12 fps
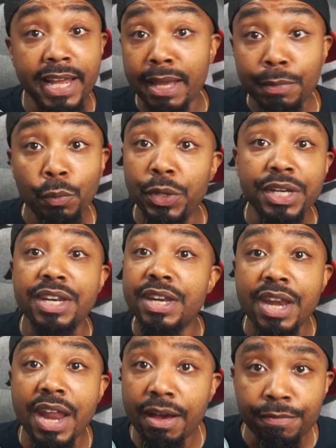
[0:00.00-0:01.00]
Daemon would
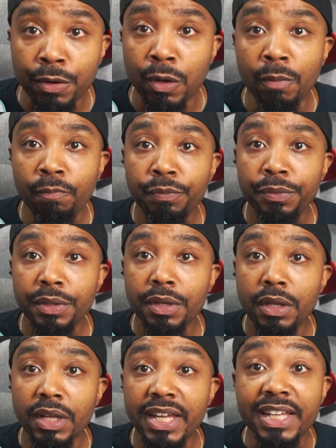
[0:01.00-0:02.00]
never
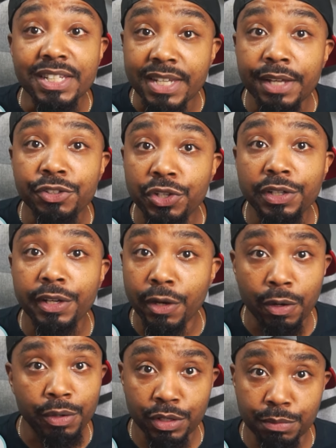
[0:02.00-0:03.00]
intentionally
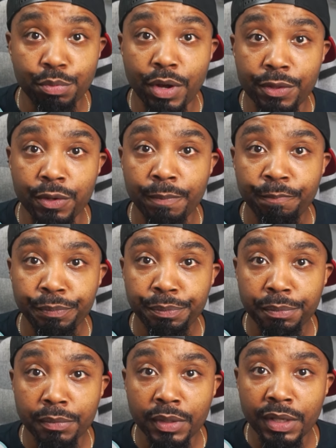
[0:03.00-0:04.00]
hurt his brother.
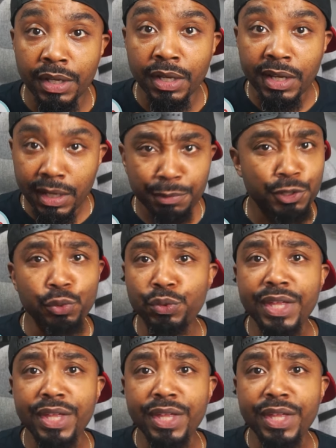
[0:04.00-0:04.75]
He would do